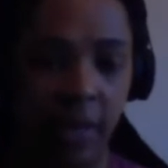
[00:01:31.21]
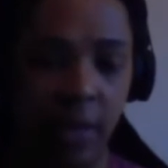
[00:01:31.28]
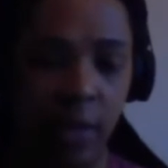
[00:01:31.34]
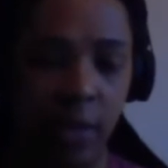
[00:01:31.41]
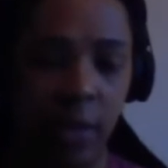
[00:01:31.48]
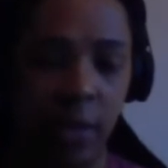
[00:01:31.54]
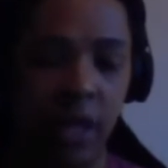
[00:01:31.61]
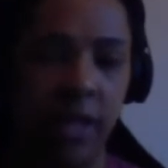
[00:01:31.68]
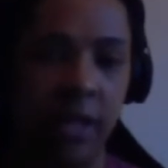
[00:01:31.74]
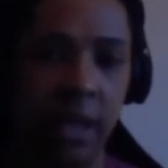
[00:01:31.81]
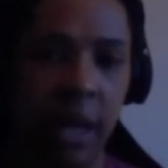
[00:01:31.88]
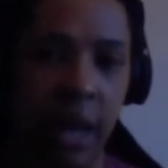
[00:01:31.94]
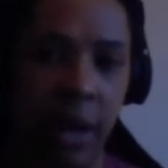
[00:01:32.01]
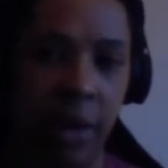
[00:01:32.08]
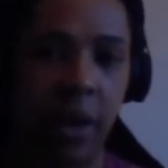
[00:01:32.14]
So that's
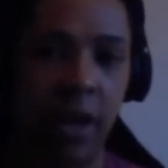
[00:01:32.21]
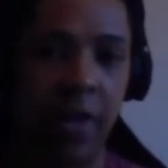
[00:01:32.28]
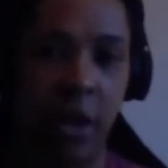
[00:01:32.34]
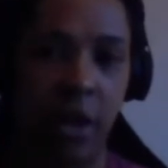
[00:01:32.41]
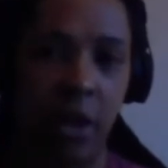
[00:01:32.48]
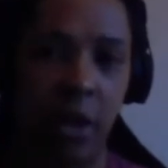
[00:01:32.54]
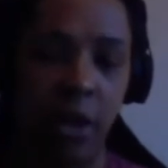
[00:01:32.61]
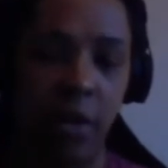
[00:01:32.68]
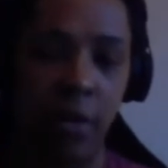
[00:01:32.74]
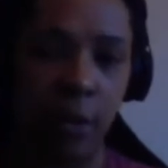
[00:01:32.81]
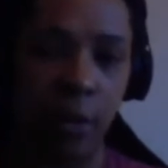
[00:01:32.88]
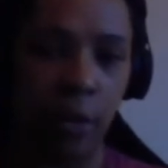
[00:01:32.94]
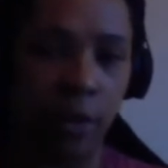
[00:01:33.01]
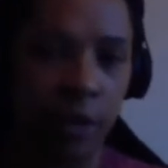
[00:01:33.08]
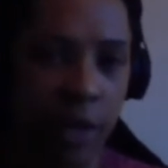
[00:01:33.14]
how I then got
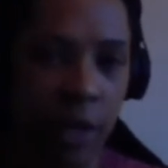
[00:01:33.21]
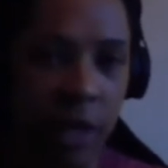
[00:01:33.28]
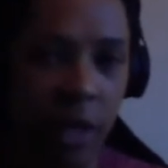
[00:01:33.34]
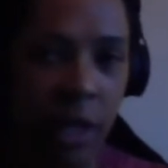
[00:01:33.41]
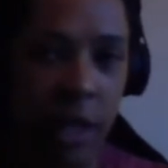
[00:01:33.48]
involved